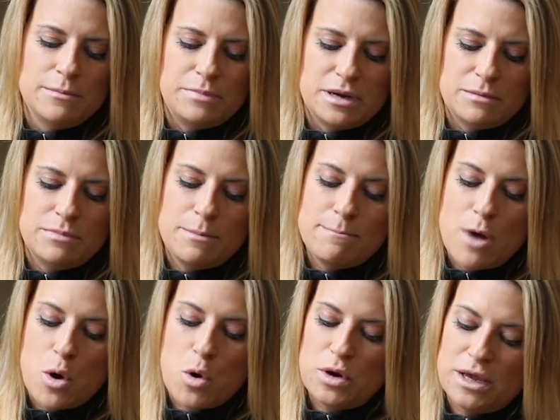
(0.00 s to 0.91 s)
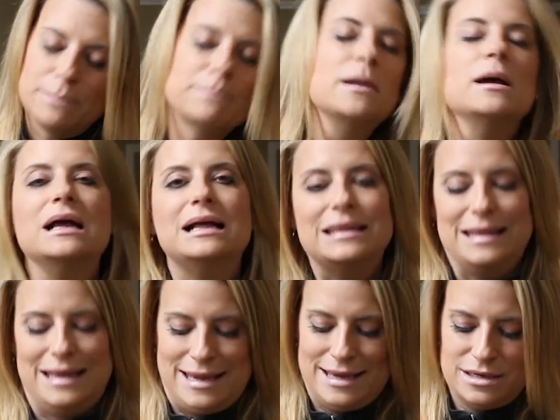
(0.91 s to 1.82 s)
but a Bemonium
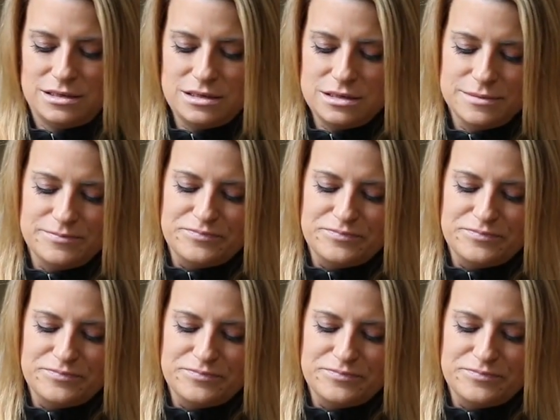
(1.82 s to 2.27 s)
gland